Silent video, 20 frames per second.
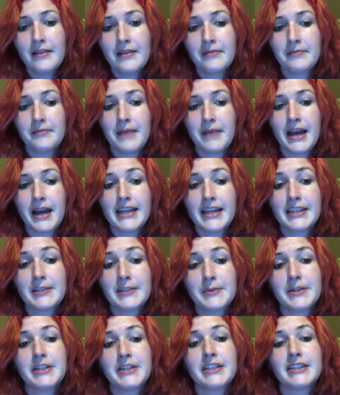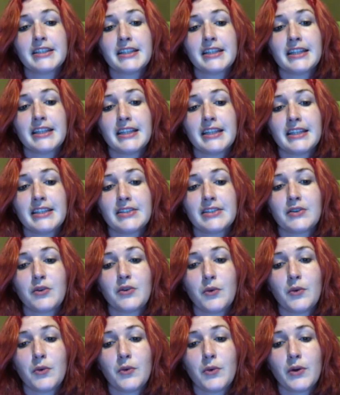my experience in this
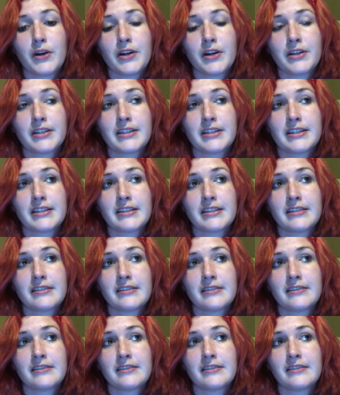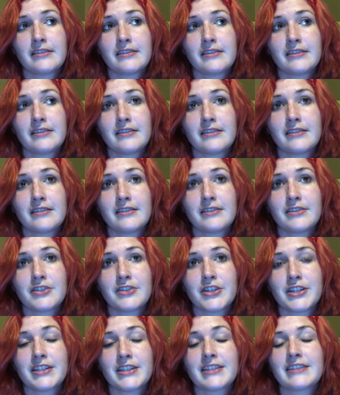course
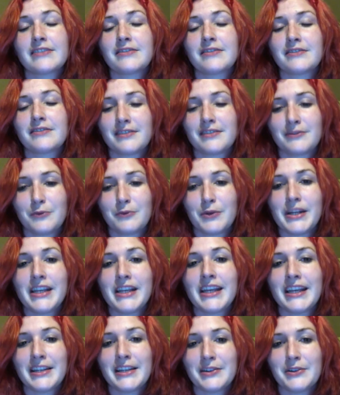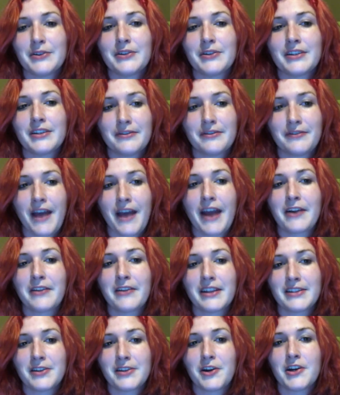just rekindled the fire
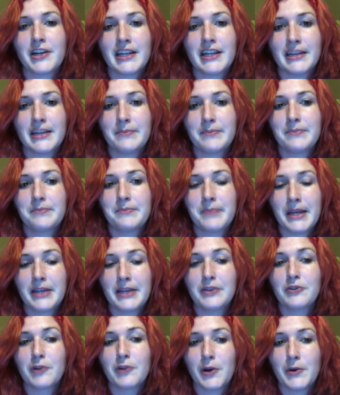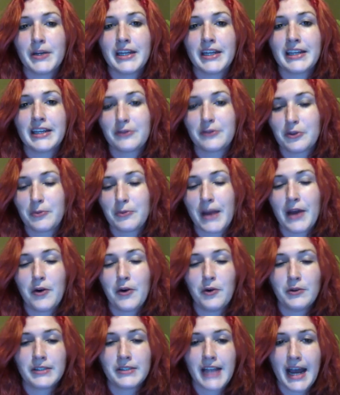that's already been growing through my
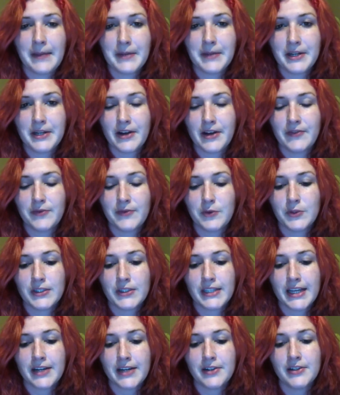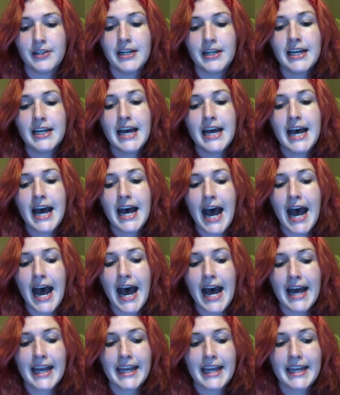whole time here at Full Sail.
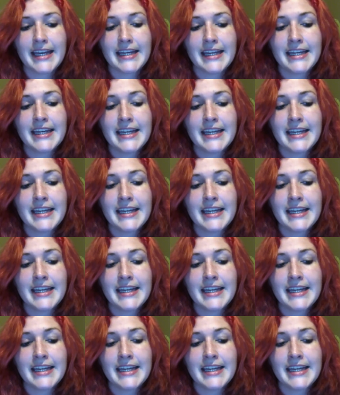I